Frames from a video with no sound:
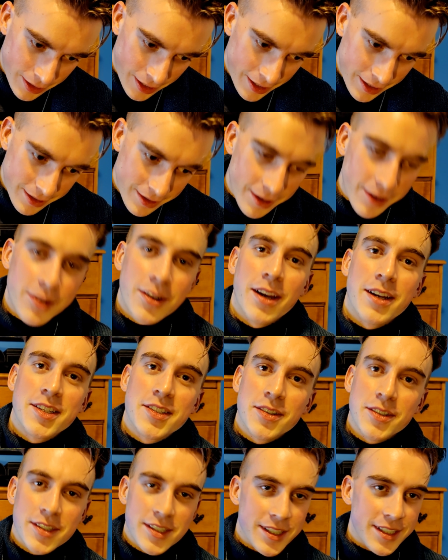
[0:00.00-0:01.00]
tape. Okay,
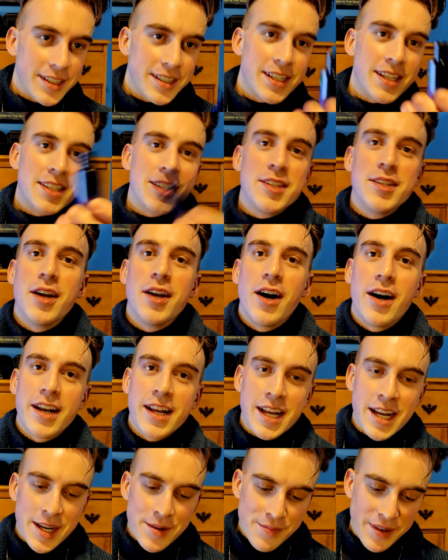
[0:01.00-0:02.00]
so it's a, it's not a